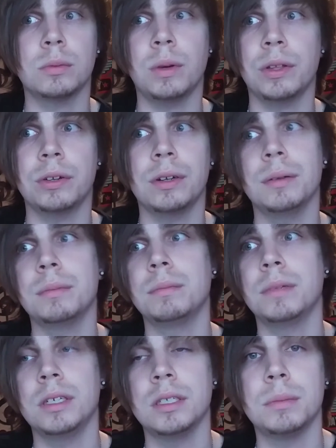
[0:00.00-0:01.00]
whether it
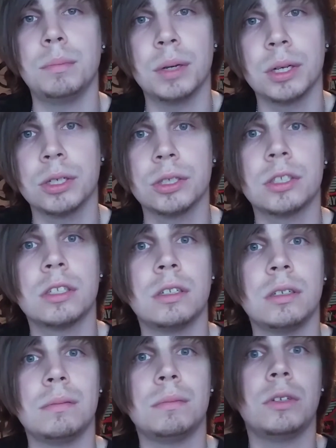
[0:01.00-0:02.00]
is burst,
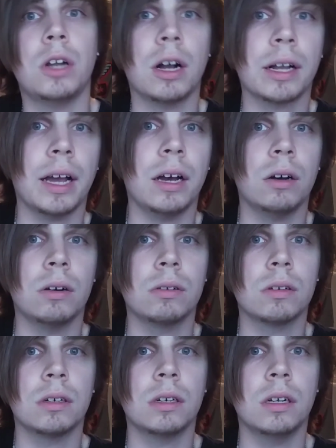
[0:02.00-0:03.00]
knockout,